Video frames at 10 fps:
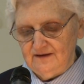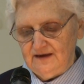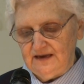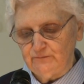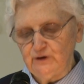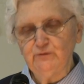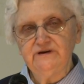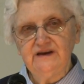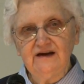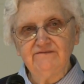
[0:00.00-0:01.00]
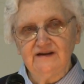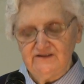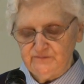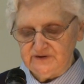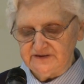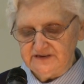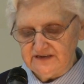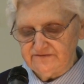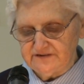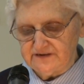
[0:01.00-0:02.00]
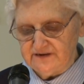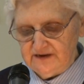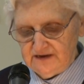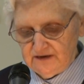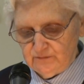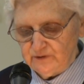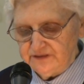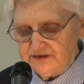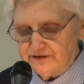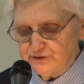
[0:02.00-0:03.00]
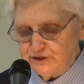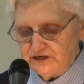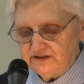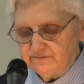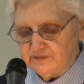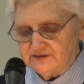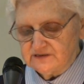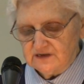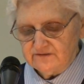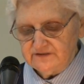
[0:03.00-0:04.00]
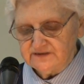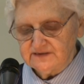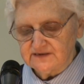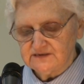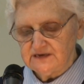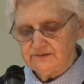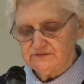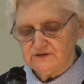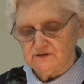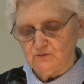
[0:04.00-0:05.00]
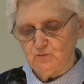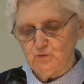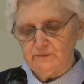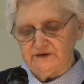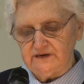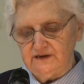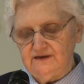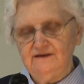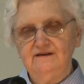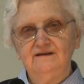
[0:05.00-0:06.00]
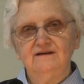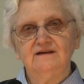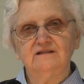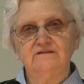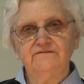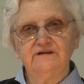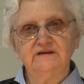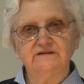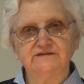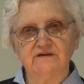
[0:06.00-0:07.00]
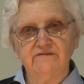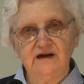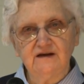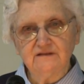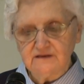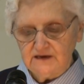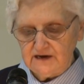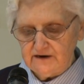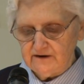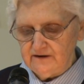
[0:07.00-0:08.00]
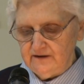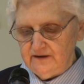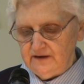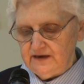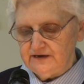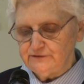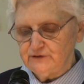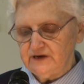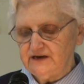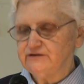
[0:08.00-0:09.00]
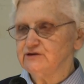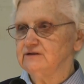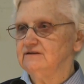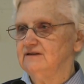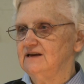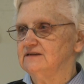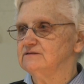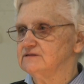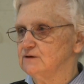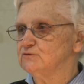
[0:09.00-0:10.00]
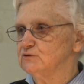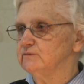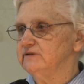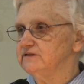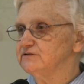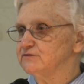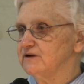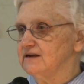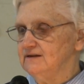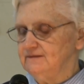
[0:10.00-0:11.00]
and we would never have been gifted with the achievements of this exceptional woman in the fields of healthcare, education, and social ministry.